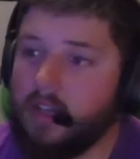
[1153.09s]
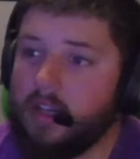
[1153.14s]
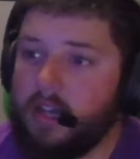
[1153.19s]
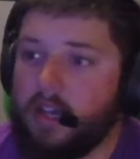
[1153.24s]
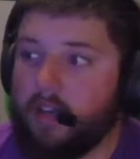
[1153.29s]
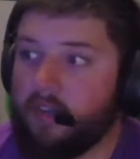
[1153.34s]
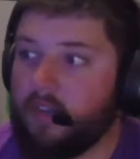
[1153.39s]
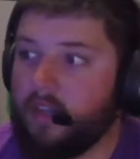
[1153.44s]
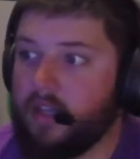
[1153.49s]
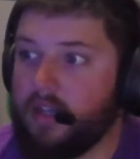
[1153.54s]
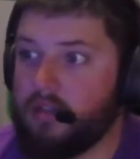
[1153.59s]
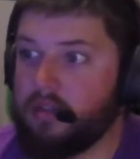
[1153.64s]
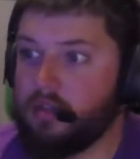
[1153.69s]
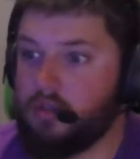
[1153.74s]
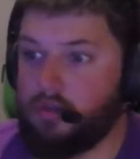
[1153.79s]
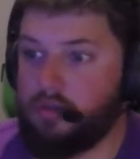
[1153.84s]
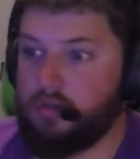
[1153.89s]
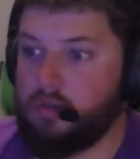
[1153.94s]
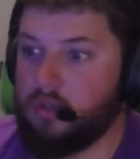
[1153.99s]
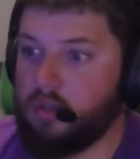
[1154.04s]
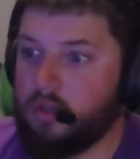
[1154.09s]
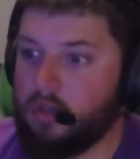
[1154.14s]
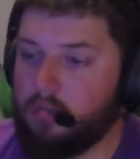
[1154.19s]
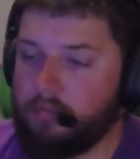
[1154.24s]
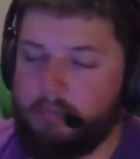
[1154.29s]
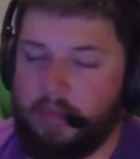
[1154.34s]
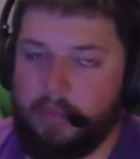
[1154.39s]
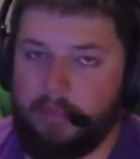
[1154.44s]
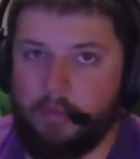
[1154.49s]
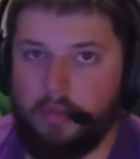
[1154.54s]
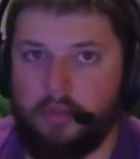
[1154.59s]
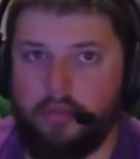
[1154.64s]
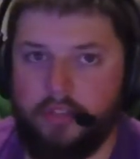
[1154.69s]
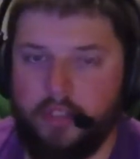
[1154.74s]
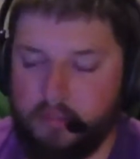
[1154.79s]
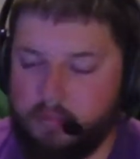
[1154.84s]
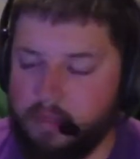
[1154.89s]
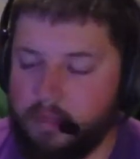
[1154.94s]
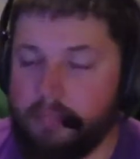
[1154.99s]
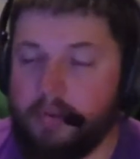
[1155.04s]
and then my
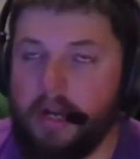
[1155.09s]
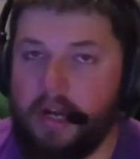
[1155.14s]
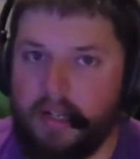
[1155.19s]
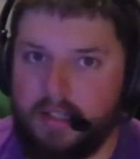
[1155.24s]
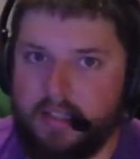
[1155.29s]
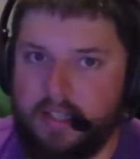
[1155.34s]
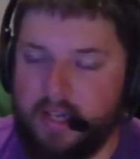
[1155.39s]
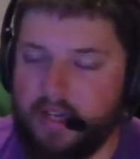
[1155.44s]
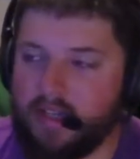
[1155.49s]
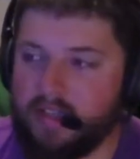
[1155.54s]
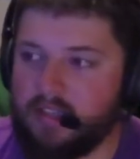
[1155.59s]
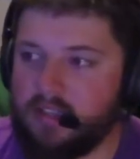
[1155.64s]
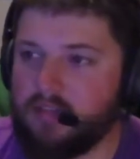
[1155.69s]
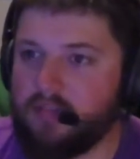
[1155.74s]
podcast,